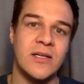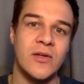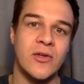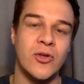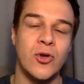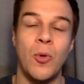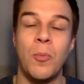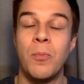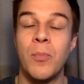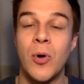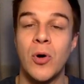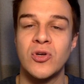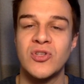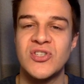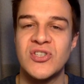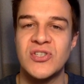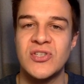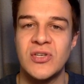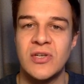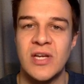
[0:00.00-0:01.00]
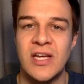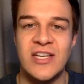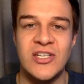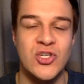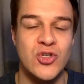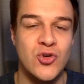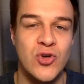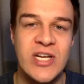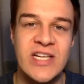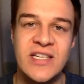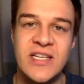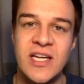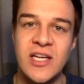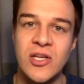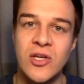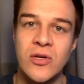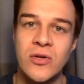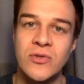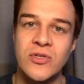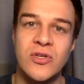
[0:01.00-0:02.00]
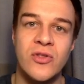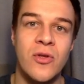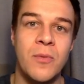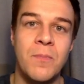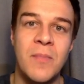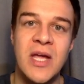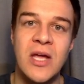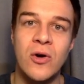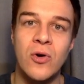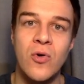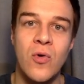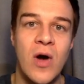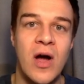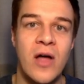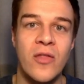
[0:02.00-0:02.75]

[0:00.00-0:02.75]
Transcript: your boss is treating you to the meal